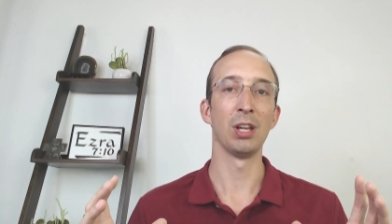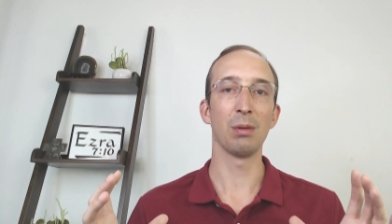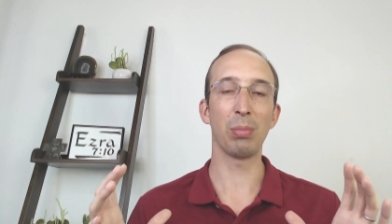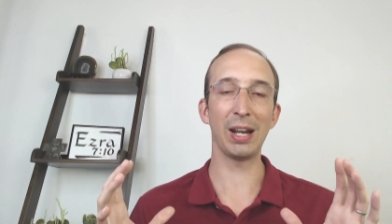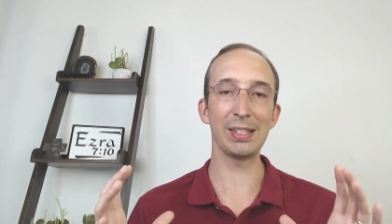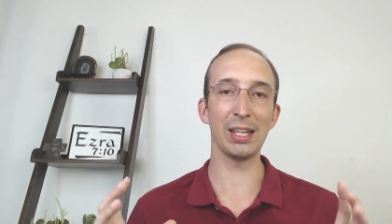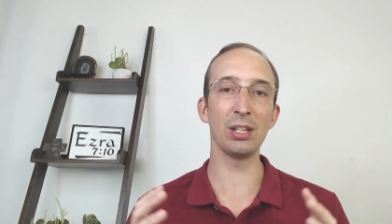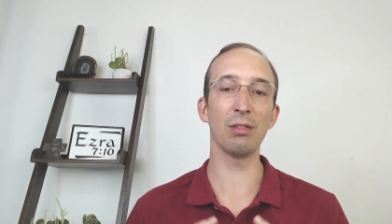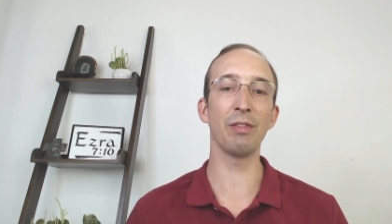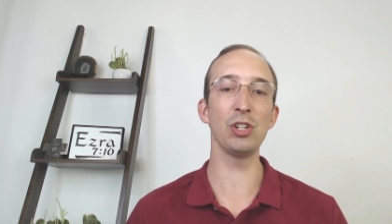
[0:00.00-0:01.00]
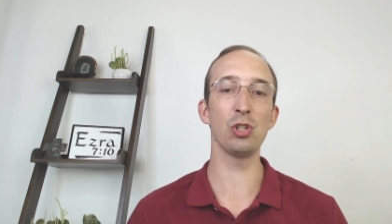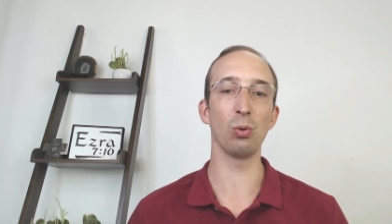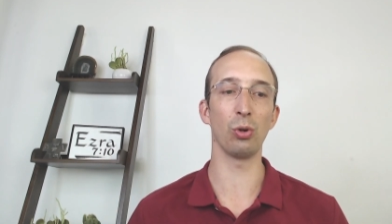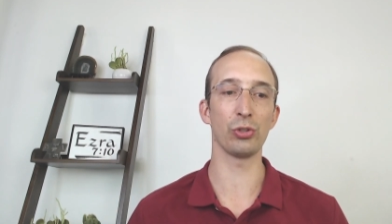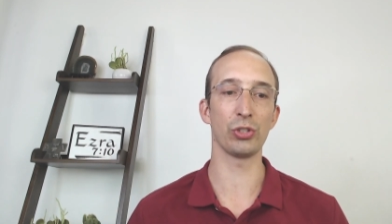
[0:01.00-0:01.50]
but as
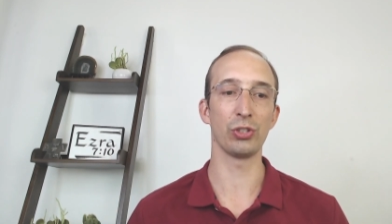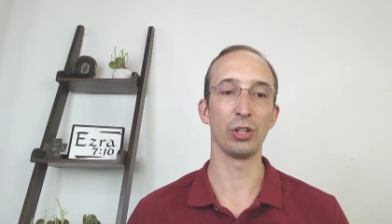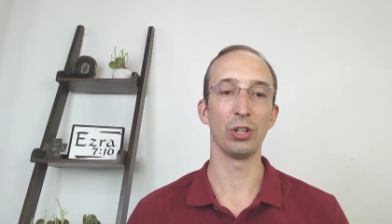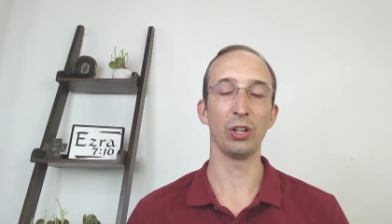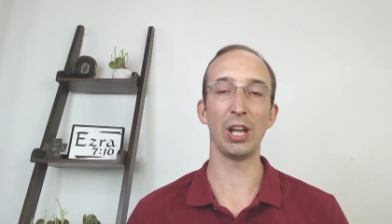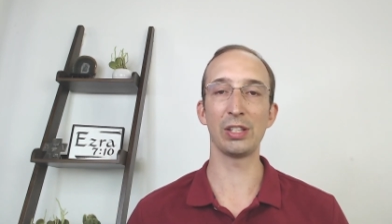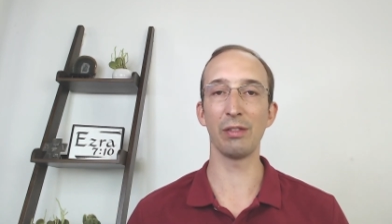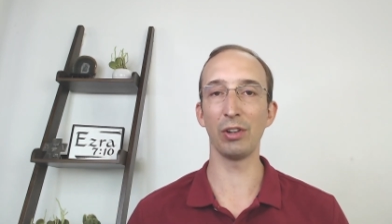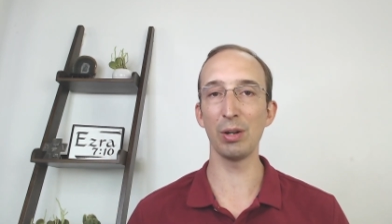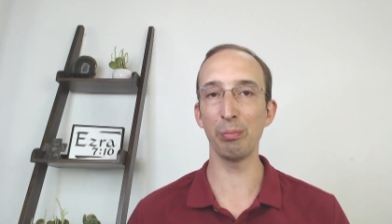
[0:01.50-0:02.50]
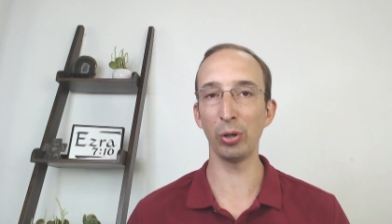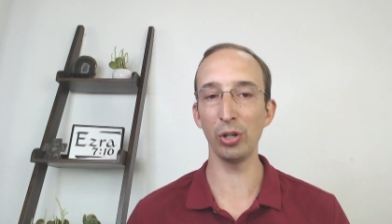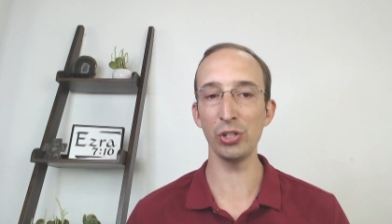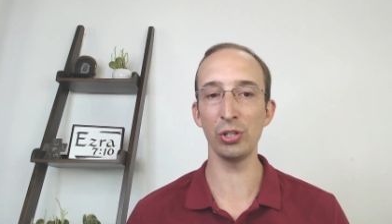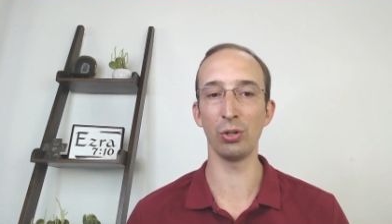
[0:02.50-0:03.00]
individuals, is a very
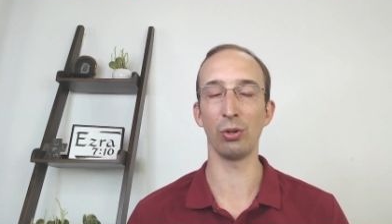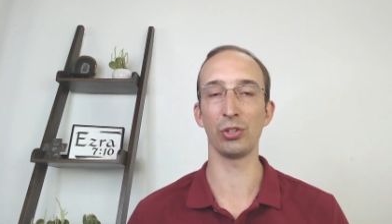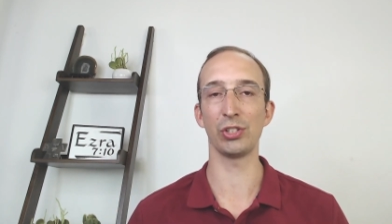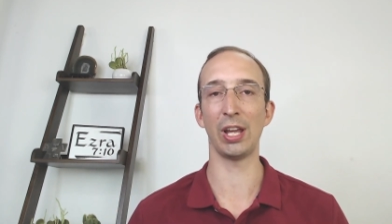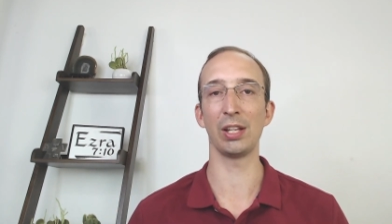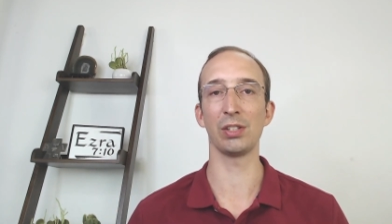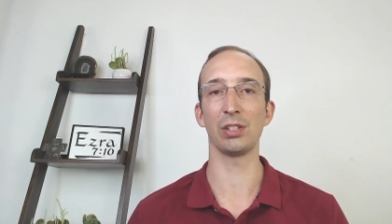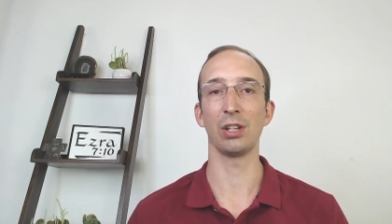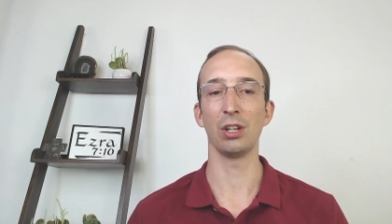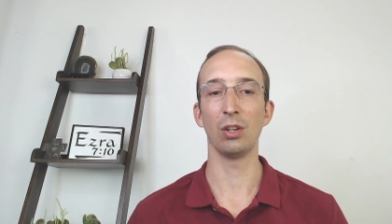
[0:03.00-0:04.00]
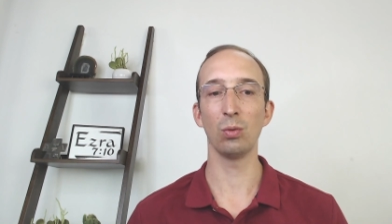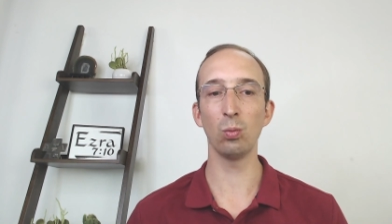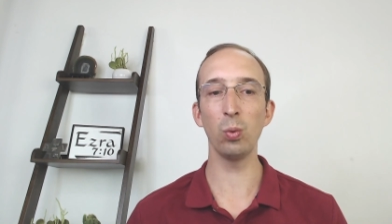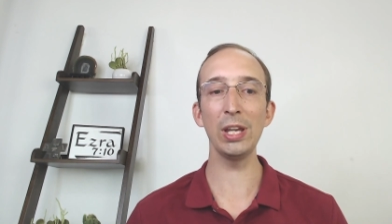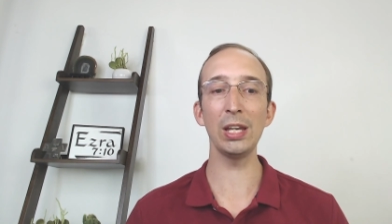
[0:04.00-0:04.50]
personal sense.
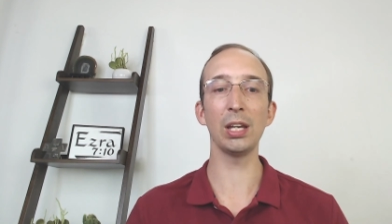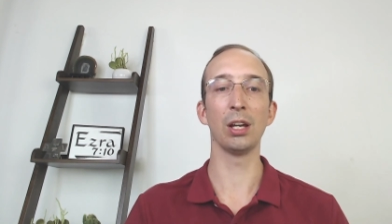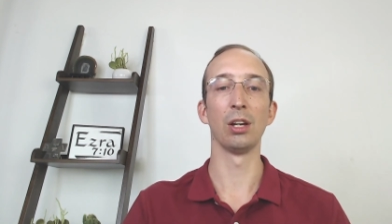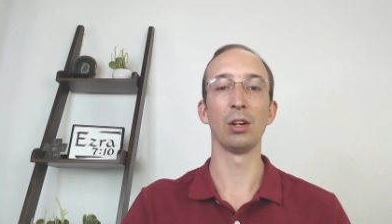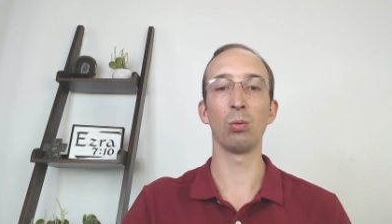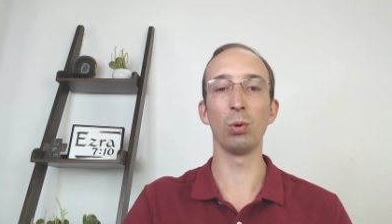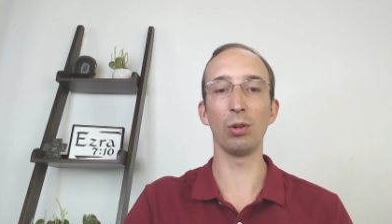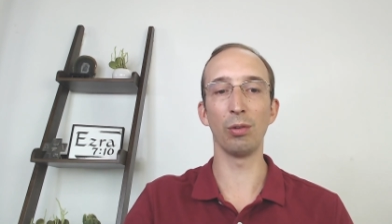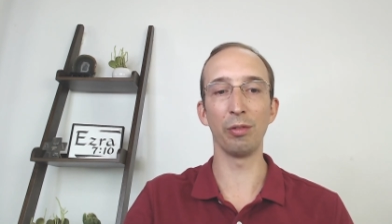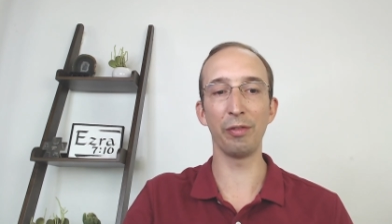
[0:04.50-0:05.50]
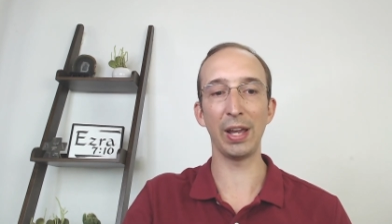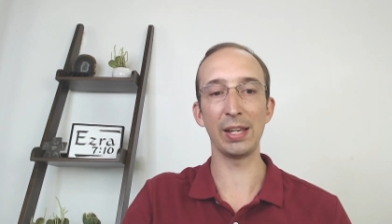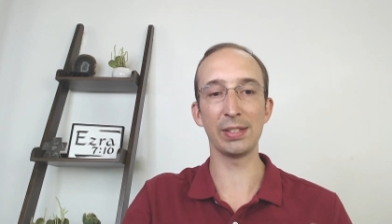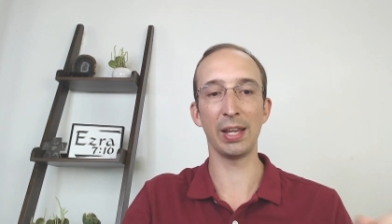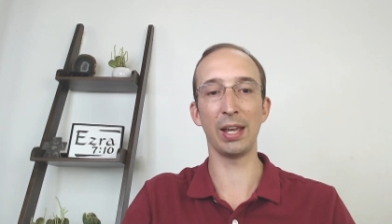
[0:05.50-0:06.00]
We will
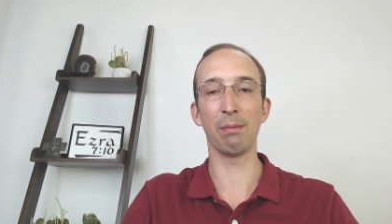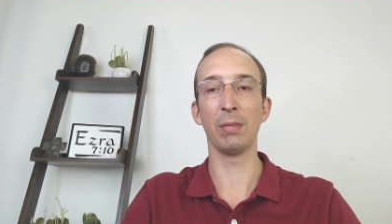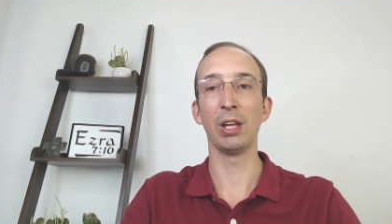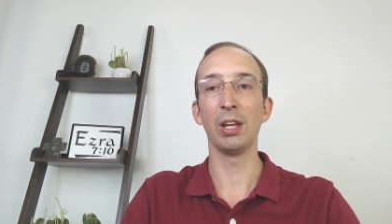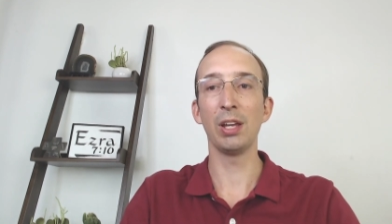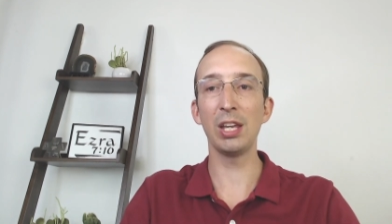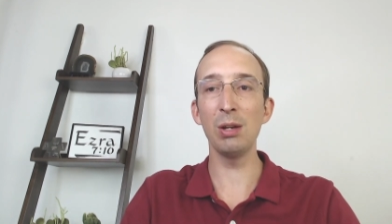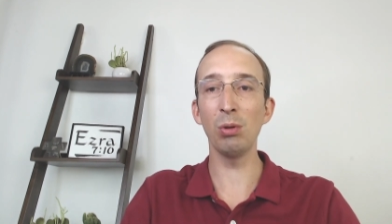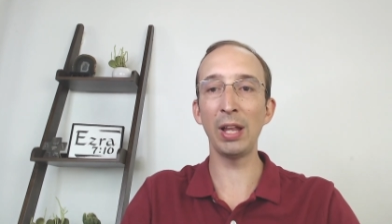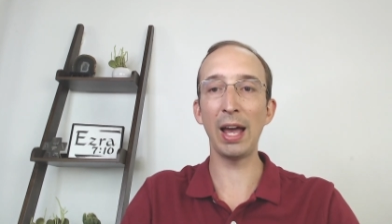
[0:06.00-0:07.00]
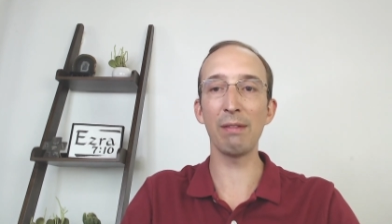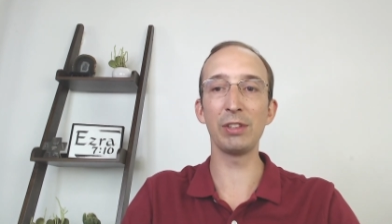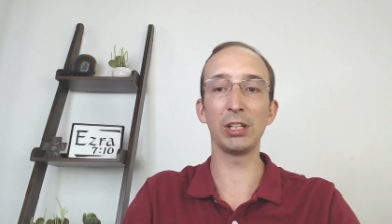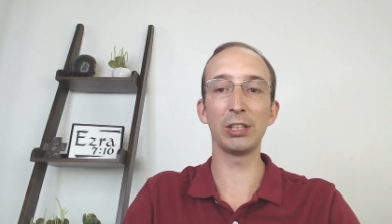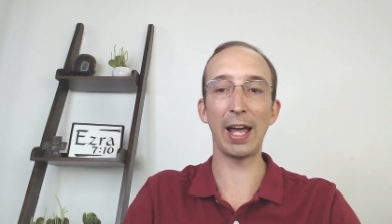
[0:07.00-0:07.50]
face him. He will have
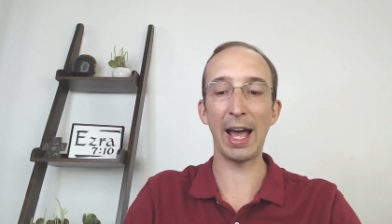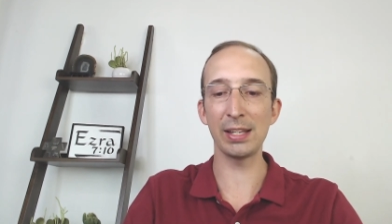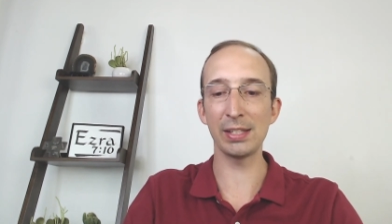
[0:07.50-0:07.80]
the last